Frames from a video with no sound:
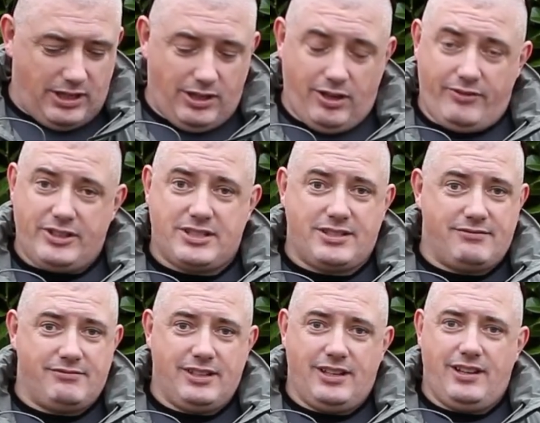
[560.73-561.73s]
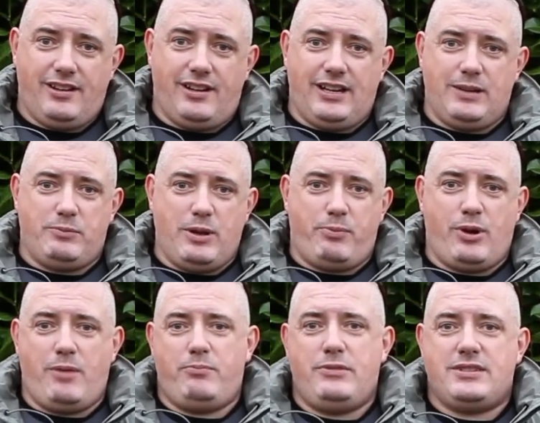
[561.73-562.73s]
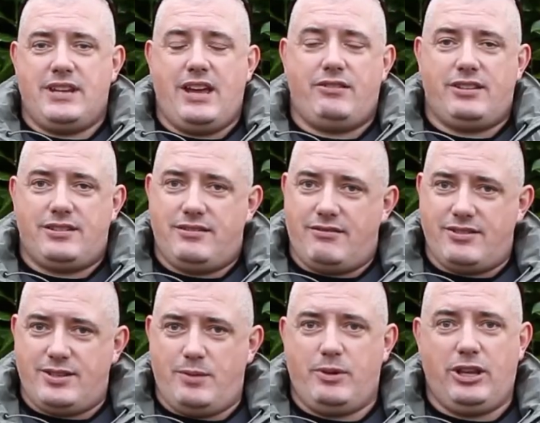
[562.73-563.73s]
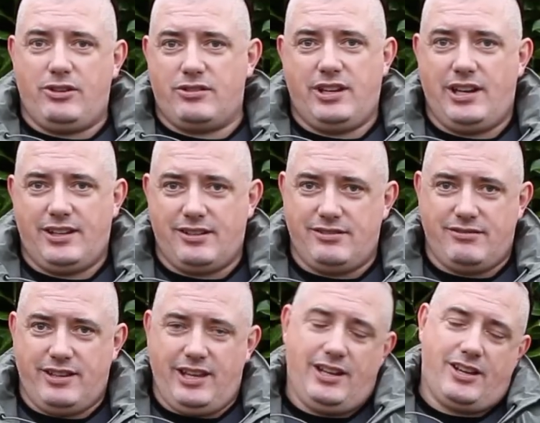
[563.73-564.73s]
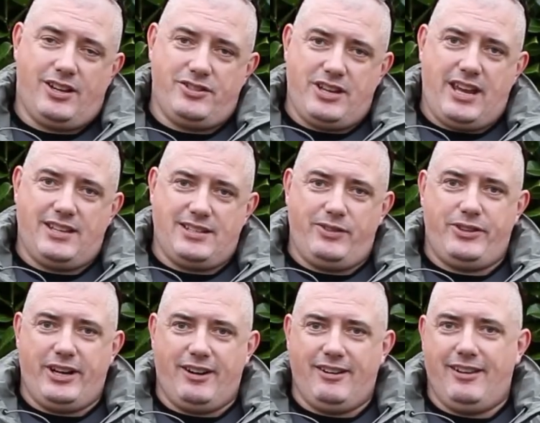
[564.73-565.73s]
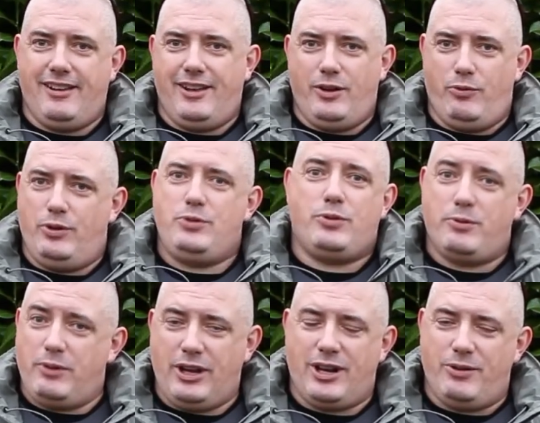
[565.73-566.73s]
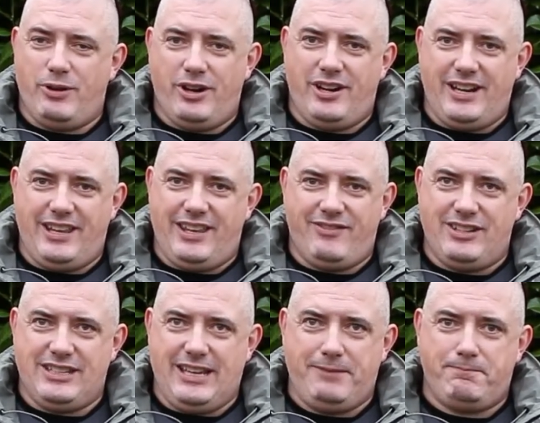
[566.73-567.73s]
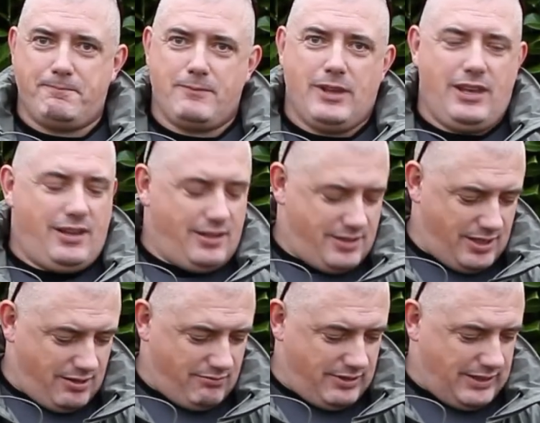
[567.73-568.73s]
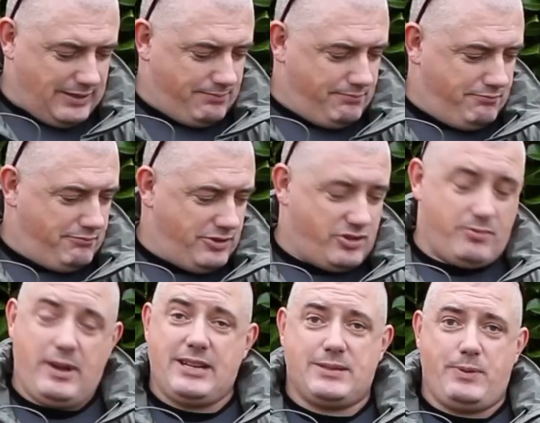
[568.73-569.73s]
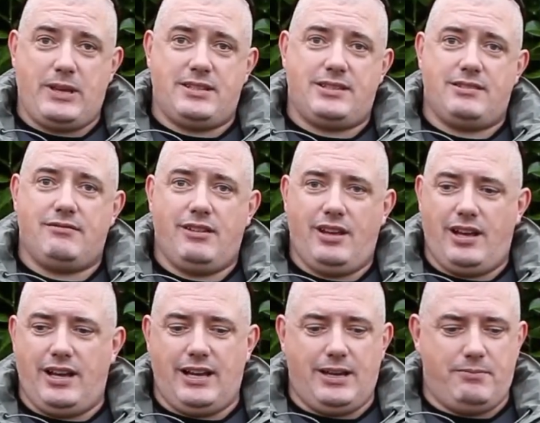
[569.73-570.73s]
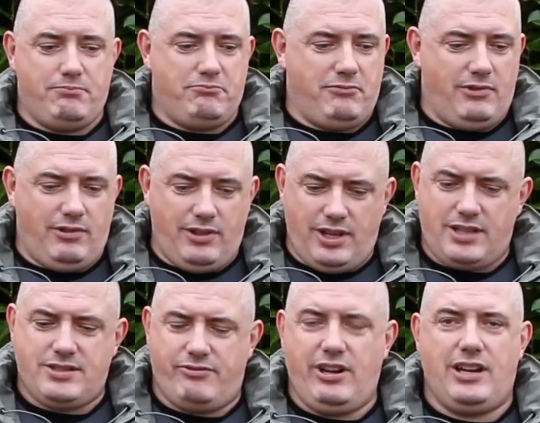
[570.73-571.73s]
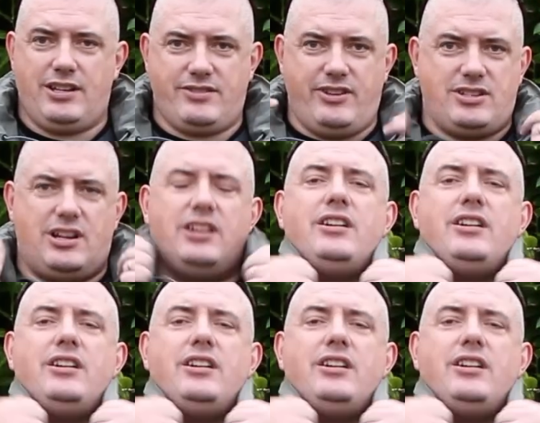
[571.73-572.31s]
Love it. My problem is now that there are so many good Helikon jackets out there, which one am I going to wear on any given day? So, tremendous piece. Lots of really nice feature.